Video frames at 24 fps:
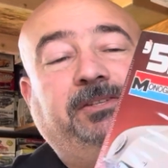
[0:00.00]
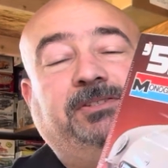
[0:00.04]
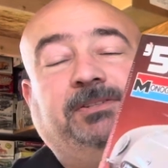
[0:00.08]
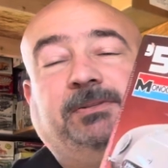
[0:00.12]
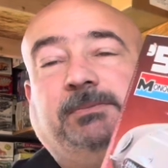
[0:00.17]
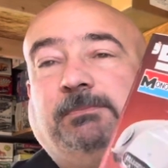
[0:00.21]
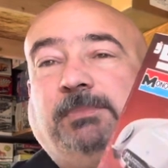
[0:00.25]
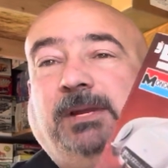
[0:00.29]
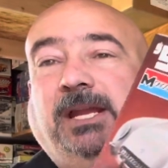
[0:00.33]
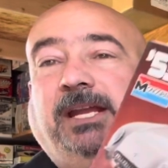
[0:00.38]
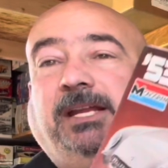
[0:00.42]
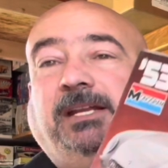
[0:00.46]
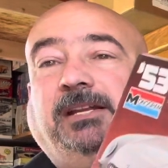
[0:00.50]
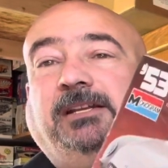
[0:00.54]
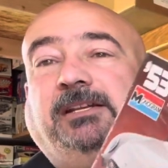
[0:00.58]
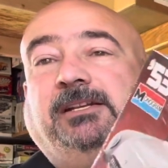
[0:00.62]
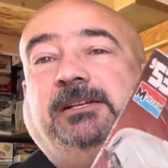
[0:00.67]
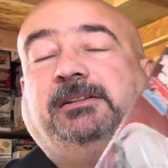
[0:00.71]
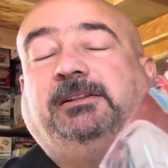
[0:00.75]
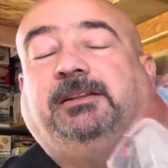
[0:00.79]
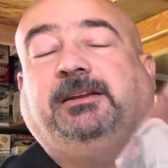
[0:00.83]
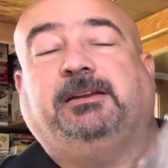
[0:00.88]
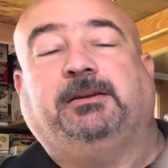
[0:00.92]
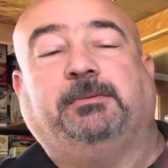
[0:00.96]
and painting it
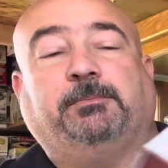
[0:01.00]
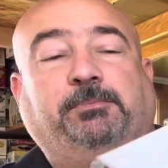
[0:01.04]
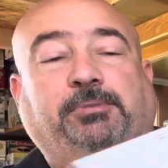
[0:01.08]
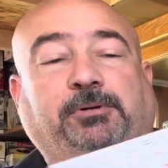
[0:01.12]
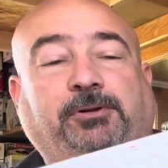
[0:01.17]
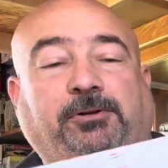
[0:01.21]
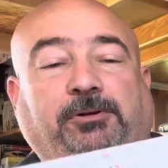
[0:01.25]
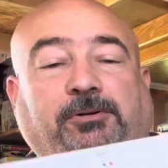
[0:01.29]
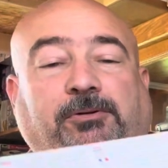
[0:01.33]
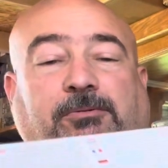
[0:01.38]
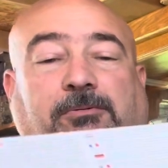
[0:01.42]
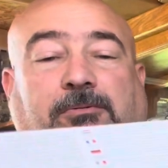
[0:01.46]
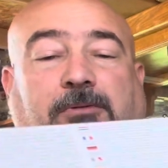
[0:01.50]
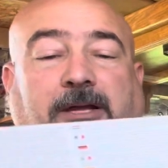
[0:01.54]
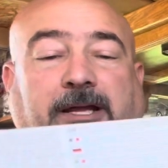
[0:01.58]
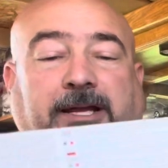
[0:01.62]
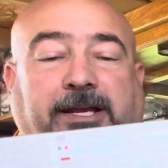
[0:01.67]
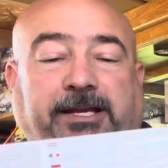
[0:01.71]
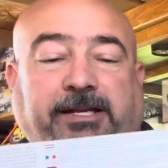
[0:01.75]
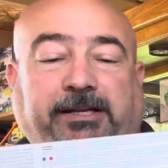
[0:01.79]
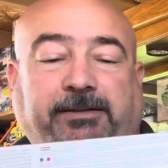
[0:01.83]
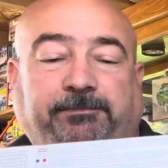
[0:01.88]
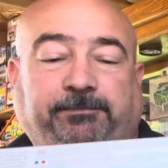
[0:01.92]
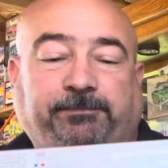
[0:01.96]
like a pearl
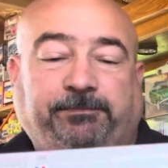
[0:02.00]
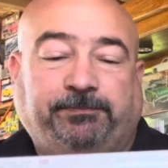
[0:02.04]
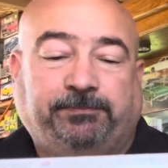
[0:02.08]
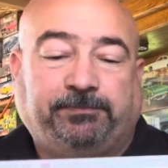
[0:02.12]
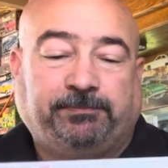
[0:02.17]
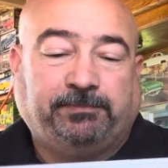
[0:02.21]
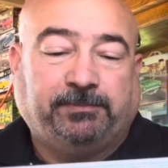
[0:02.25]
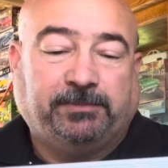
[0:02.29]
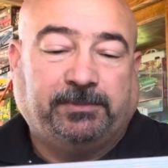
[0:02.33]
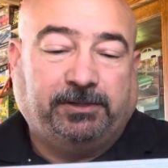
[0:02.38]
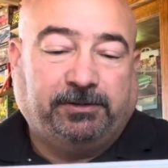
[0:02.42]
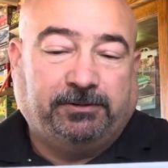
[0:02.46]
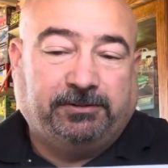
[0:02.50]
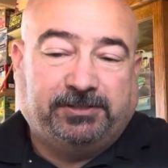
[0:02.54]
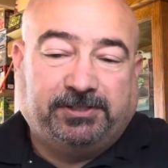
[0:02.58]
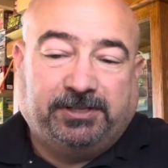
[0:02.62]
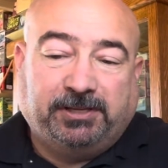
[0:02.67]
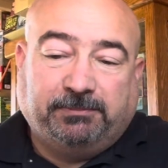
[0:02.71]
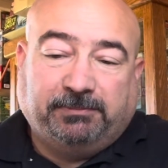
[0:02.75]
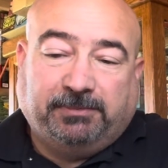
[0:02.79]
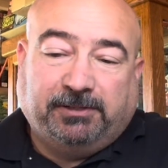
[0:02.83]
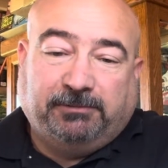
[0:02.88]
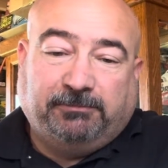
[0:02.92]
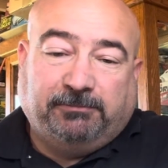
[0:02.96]
white or
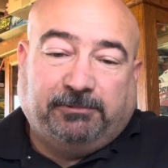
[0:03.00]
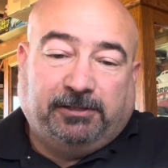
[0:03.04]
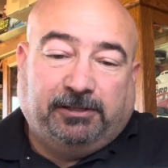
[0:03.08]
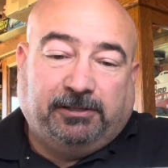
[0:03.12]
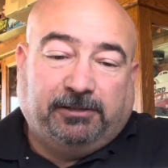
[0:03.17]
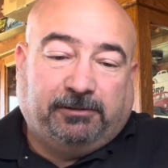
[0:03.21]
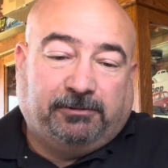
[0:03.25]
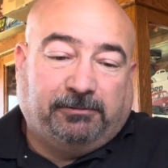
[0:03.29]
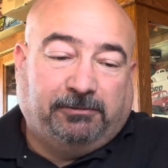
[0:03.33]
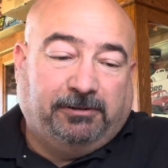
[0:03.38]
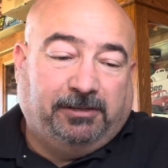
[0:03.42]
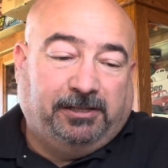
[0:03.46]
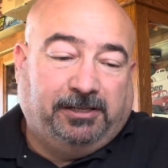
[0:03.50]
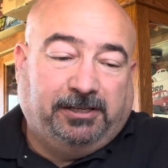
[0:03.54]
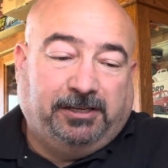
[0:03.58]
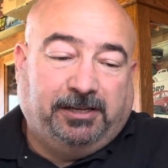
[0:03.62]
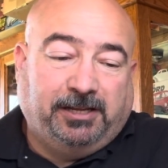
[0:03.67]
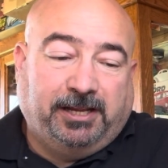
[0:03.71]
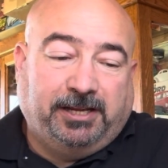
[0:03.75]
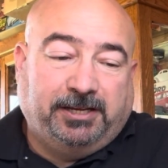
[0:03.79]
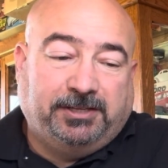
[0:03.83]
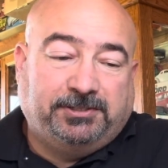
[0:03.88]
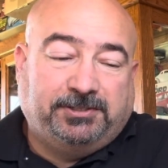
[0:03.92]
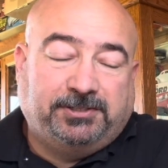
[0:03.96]
something would look really
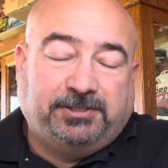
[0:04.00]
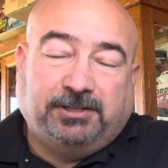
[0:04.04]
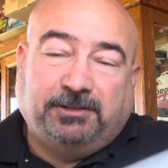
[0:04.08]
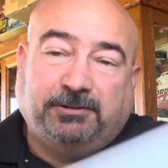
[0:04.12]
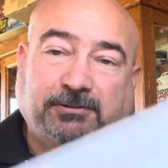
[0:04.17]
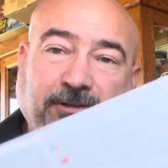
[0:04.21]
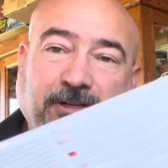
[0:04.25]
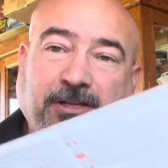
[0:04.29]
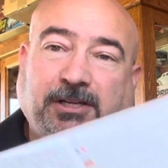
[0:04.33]
nice. So